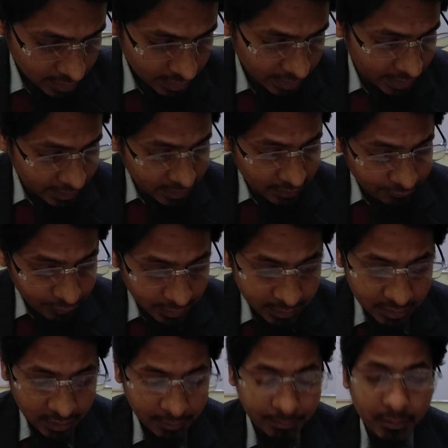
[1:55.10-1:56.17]
It
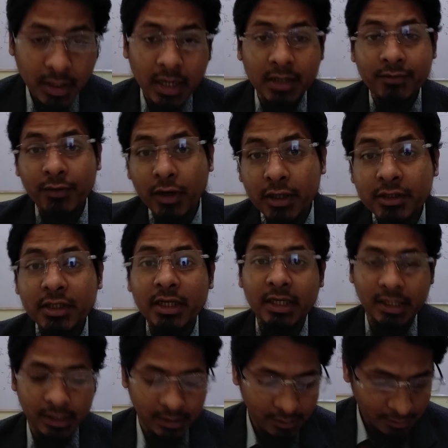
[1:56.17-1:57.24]
affects
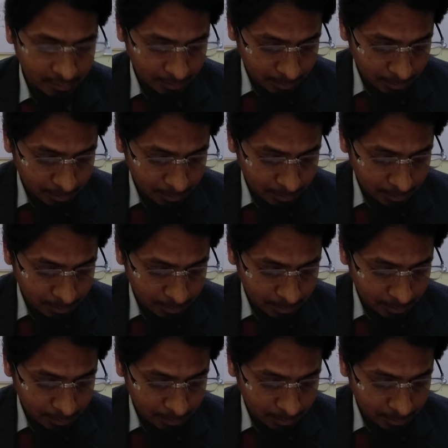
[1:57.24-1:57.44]
adversely